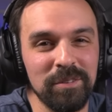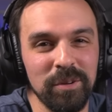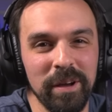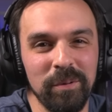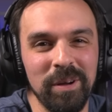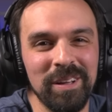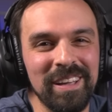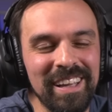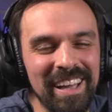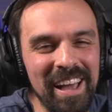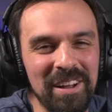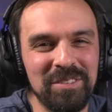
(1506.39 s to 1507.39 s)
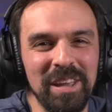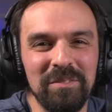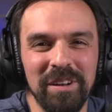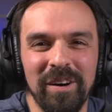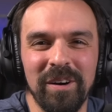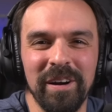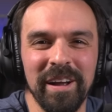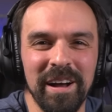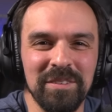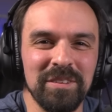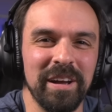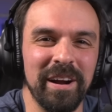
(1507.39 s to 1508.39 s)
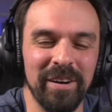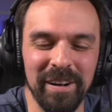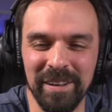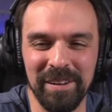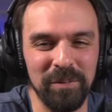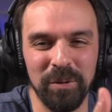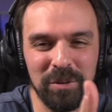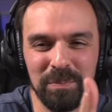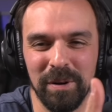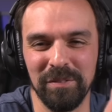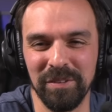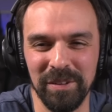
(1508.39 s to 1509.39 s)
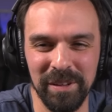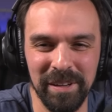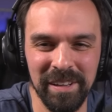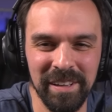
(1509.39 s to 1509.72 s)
So I actually have an REI Sahara, and it works perfectly.